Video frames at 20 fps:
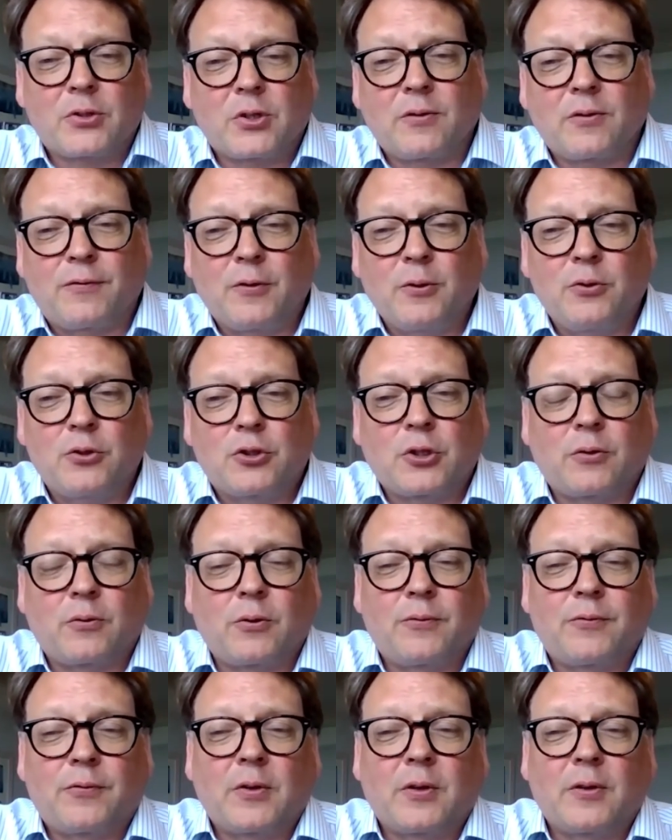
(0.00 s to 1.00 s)
on to the
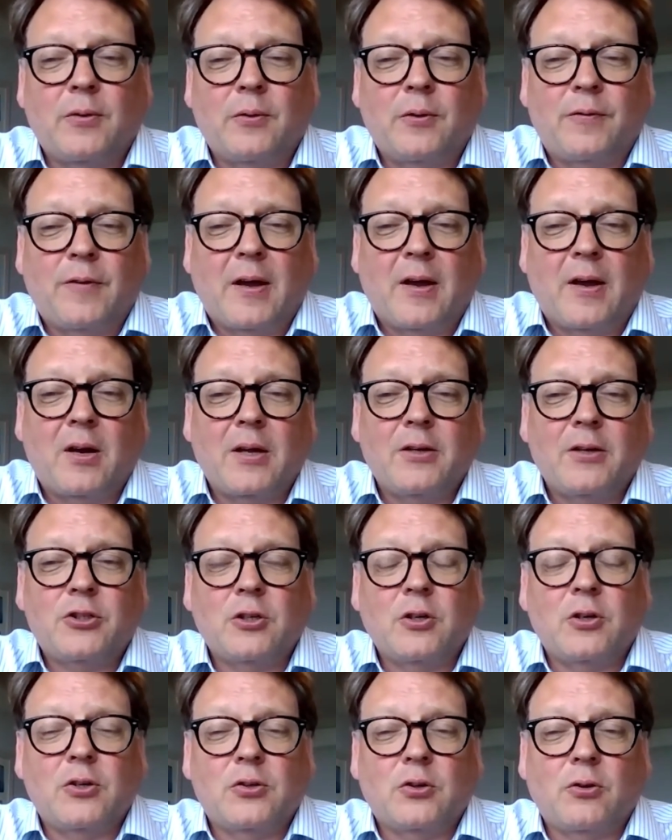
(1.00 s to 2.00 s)
future of the
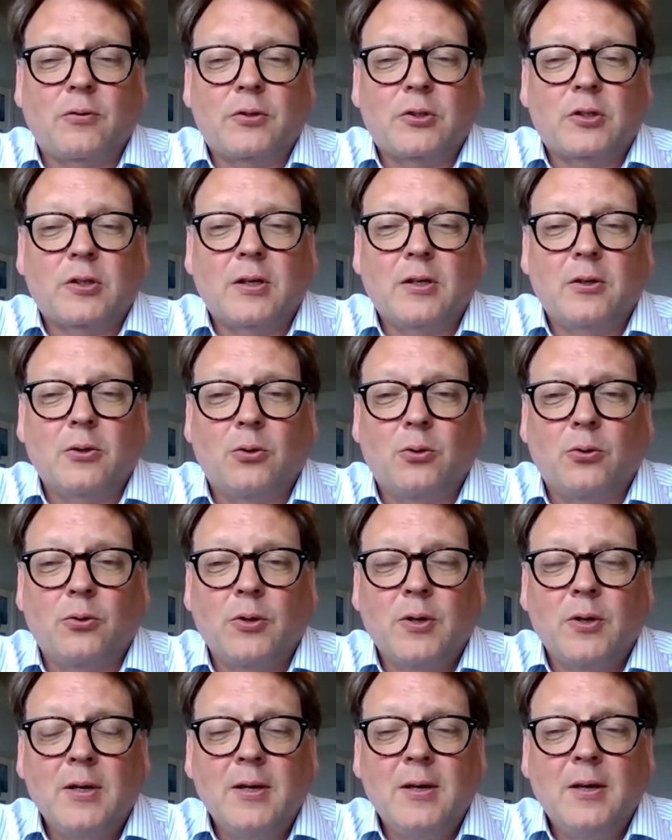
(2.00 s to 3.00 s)
foundation, because obviously
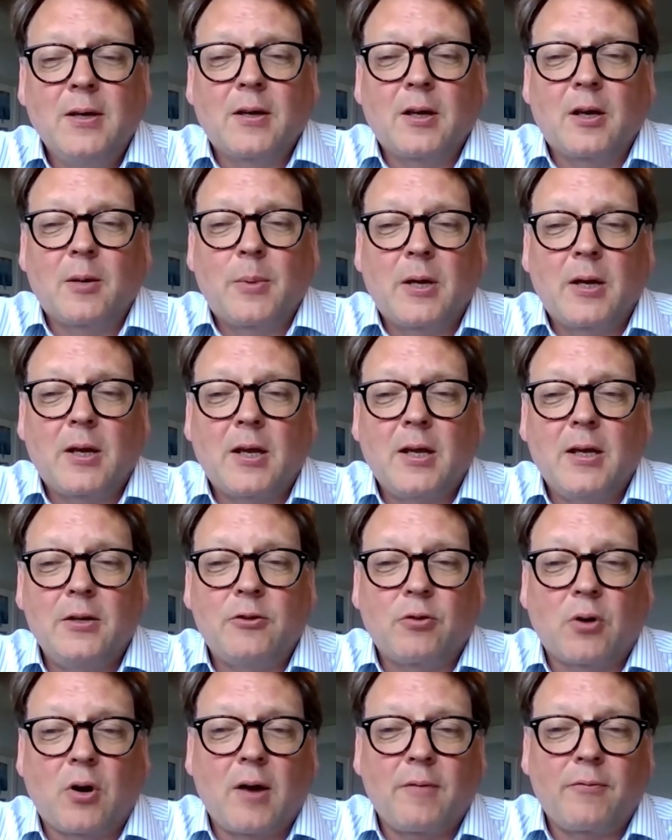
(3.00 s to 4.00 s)
you're going to be a
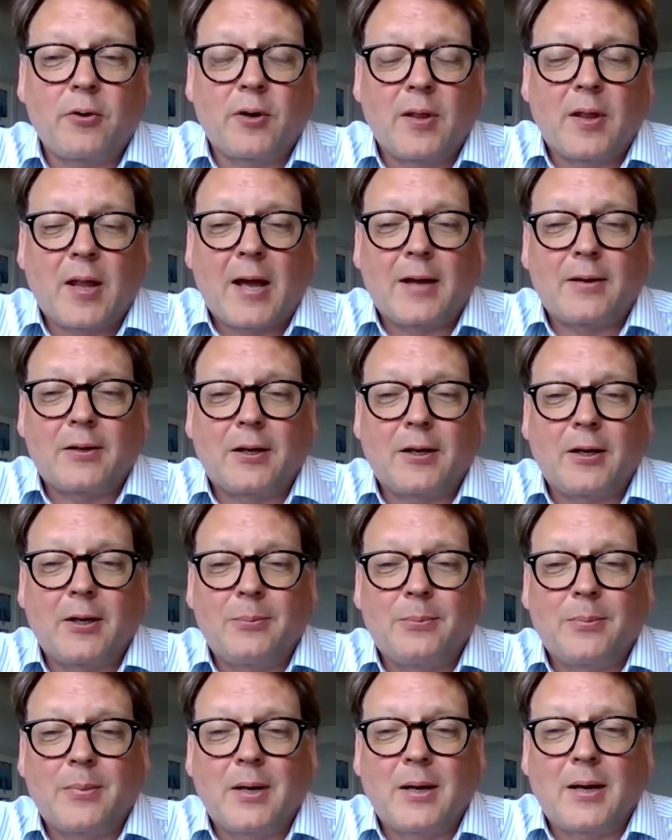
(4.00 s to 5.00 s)
key driver in that.
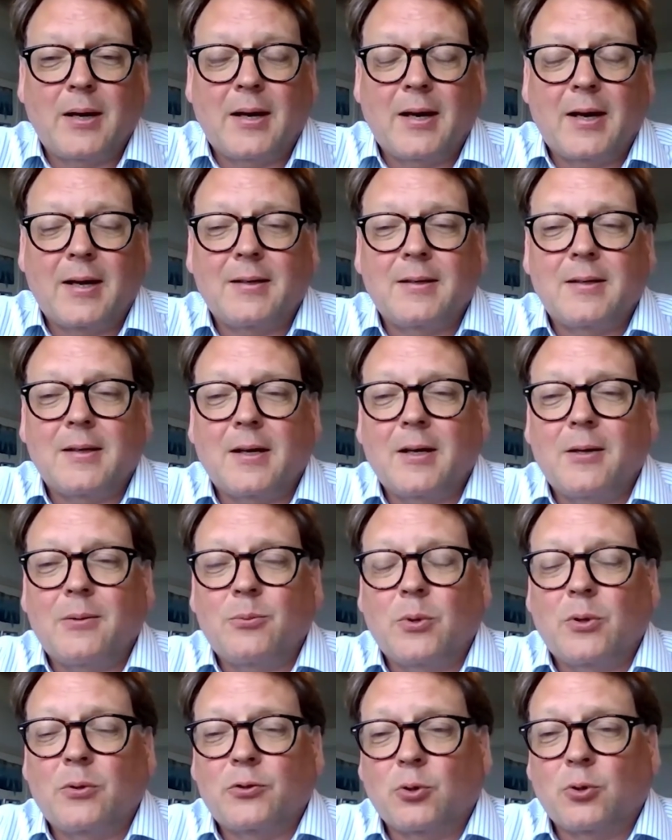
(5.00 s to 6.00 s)
And
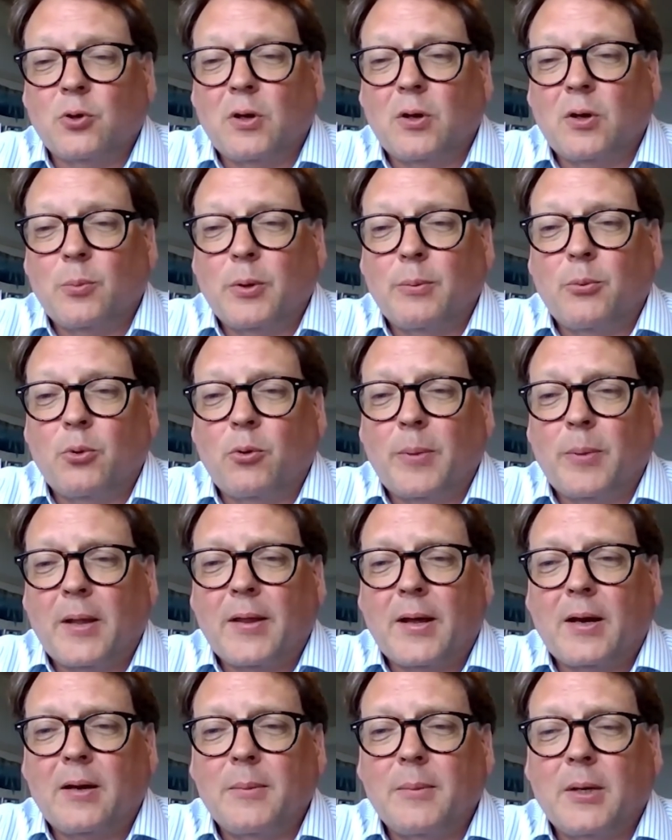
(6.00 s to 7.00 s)
we'll talk a little bit more
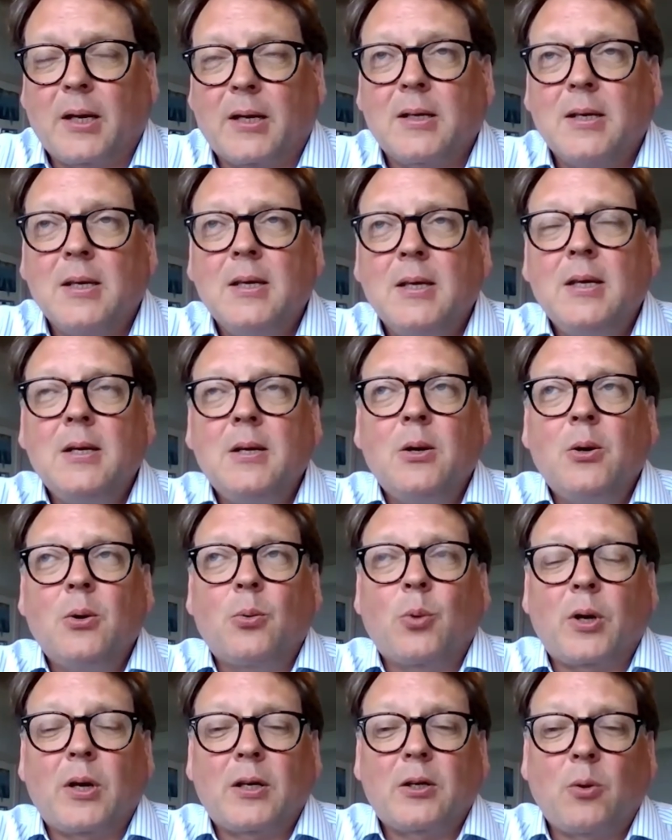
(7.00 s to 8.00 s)
about that in a minute.
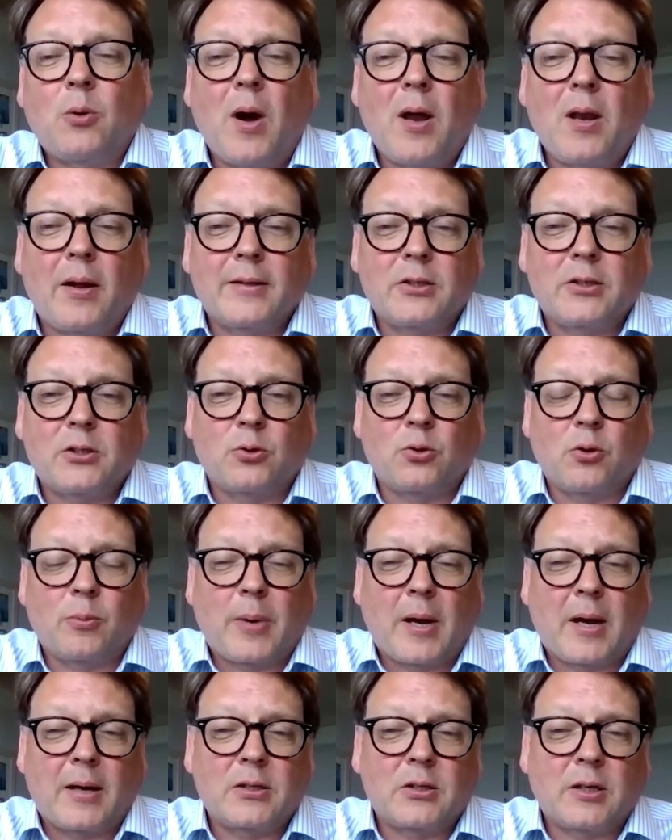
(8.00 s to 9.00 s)
What I'd quite like to talk
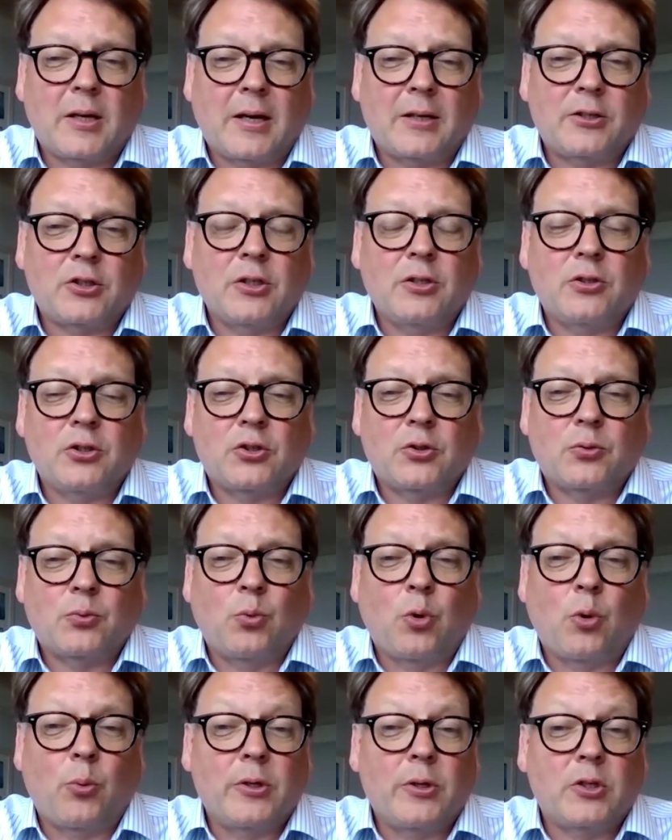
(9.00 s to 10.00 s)
about is actually
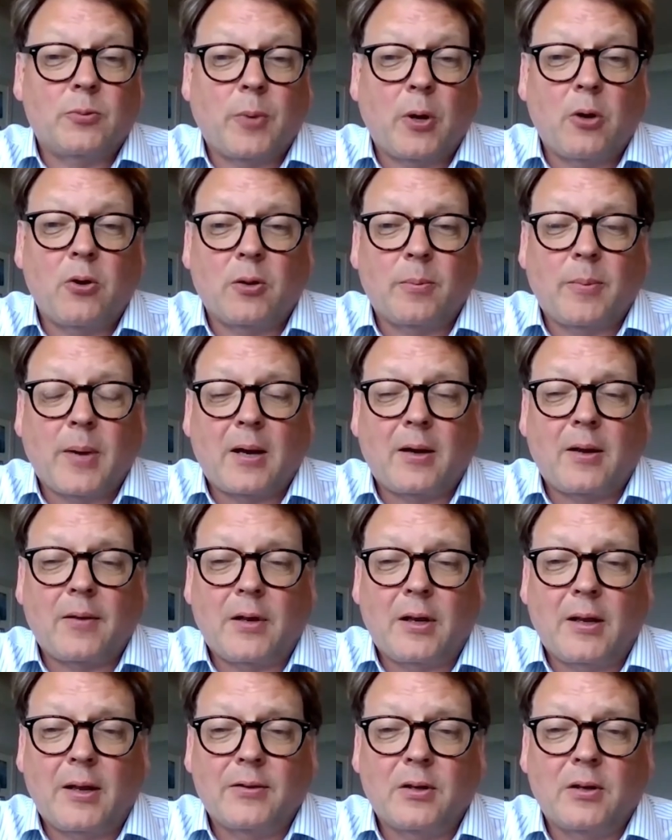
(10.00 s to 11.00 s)
just what we spoke about
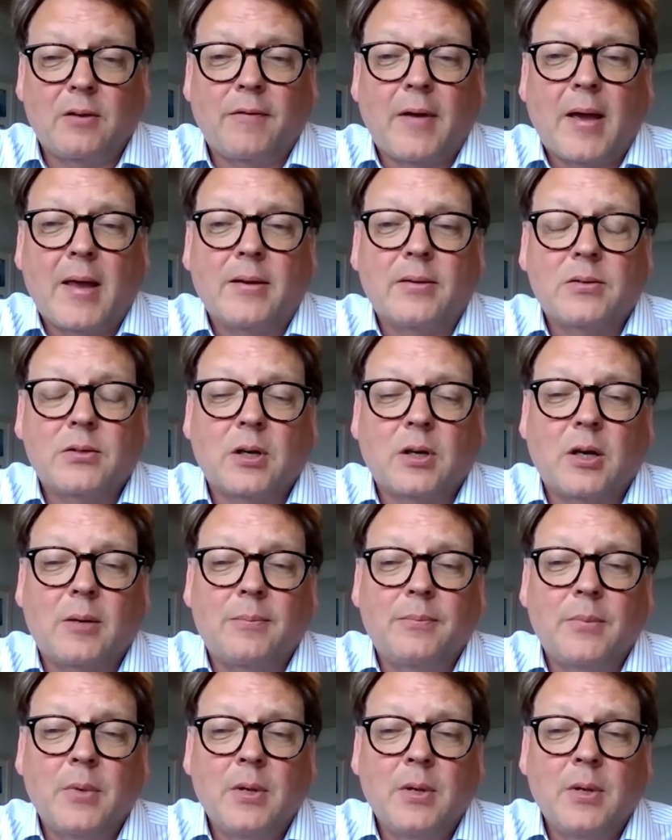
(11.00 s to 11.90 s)
at the London event,